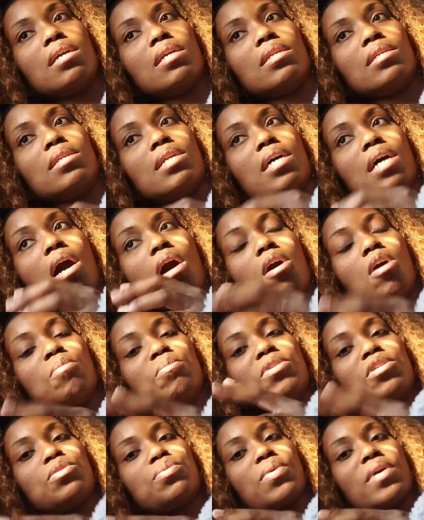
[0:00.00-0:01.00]
the
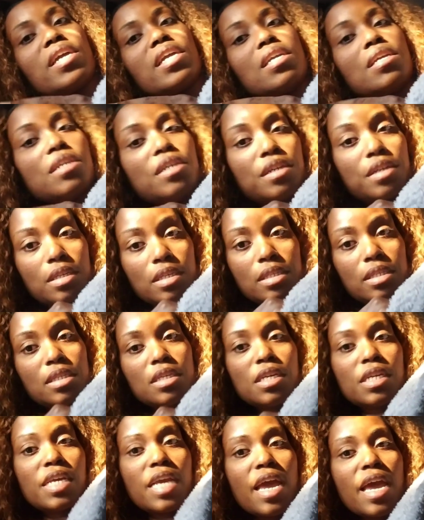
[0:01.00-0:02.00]
homeless rate here in the
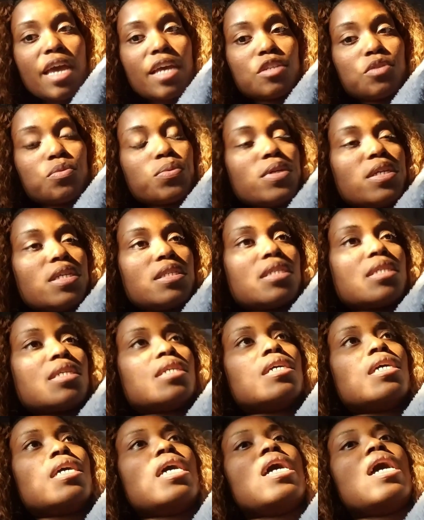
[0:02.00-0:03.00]
city has
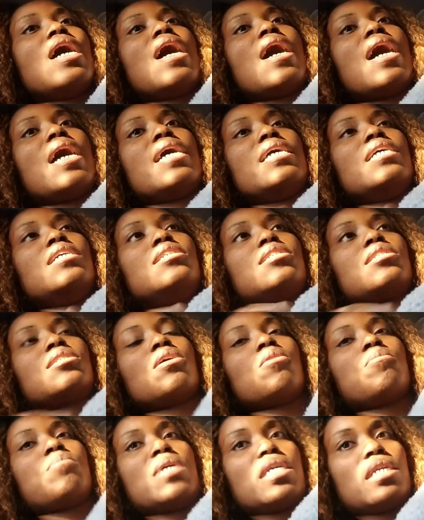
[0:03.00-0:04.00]
risen, it's
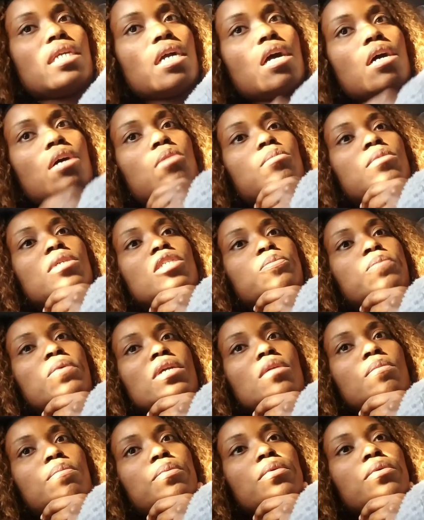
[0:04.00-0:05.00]
so many homeless
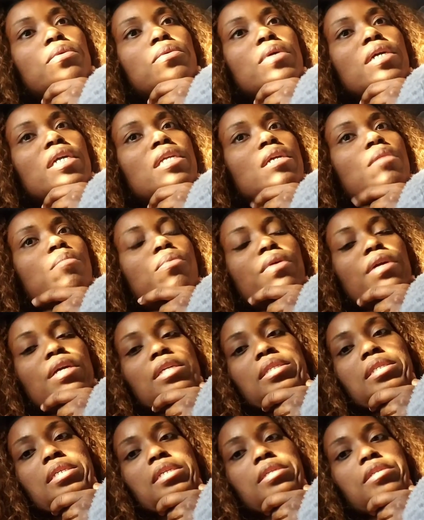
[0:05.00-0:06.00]
people and it
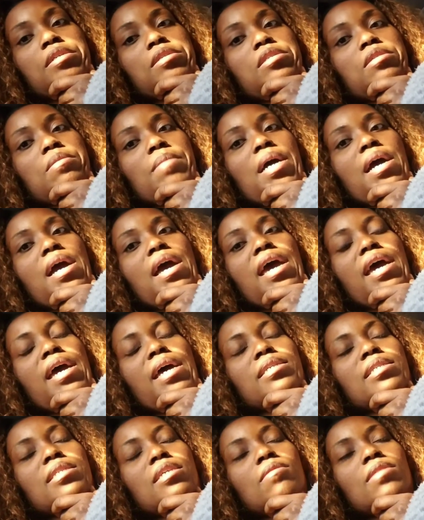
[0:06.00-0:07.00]
brings tears to my
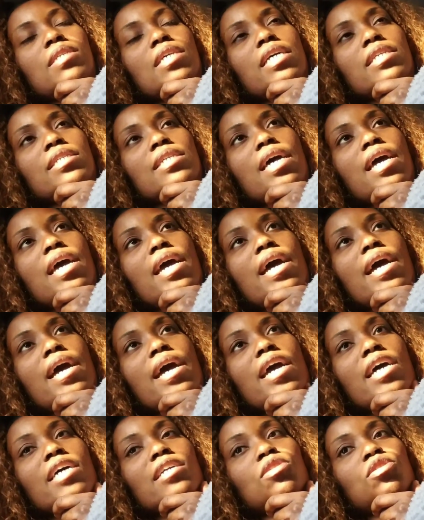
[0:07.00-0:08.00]
eyes. Sometimes I, I
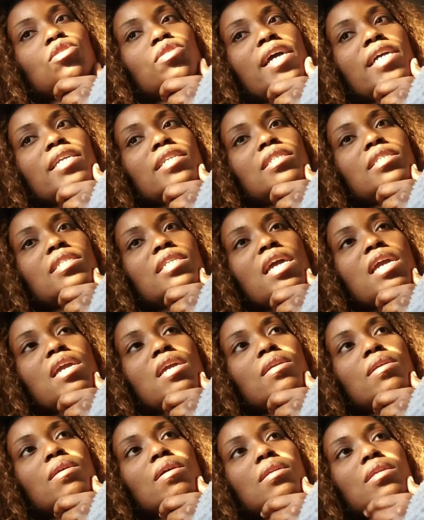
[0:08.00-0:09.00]
have to try to
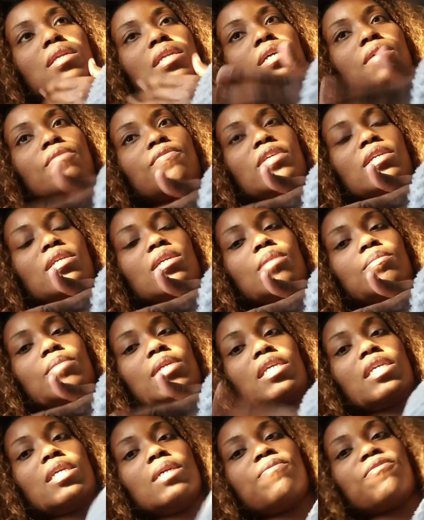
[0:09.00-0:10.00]
stay lifted up to
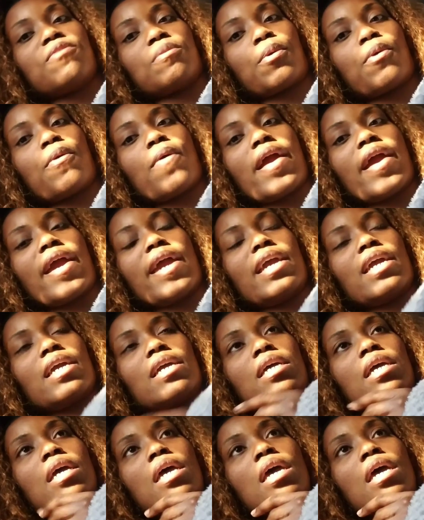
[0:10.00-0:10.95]
keep from crying.